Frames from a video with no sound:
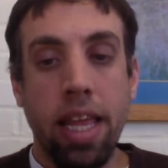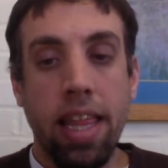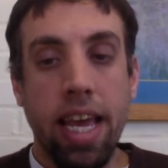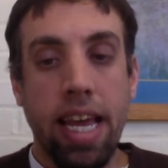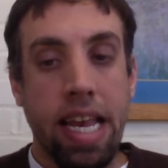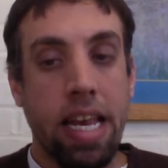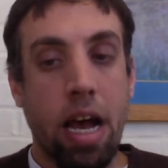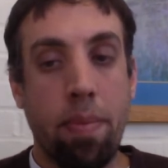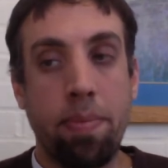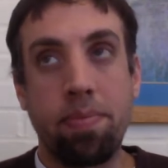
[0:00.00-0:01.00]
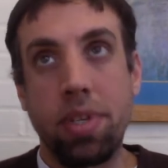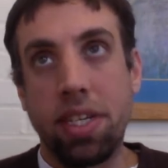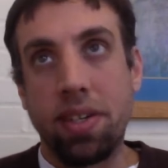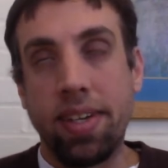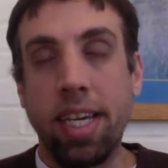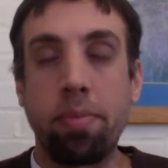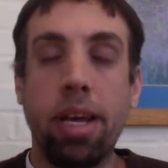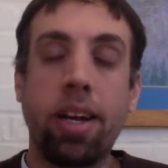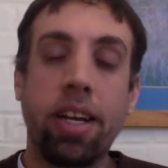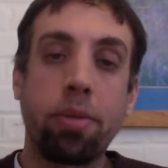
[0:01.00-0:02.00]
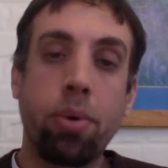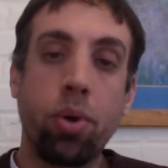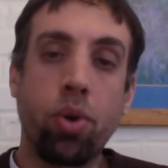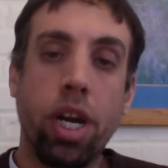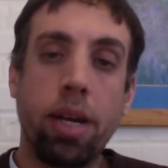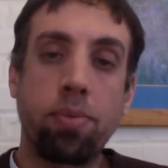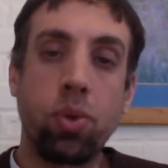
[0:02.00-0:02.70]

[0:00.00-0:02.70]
they end up in mental health programs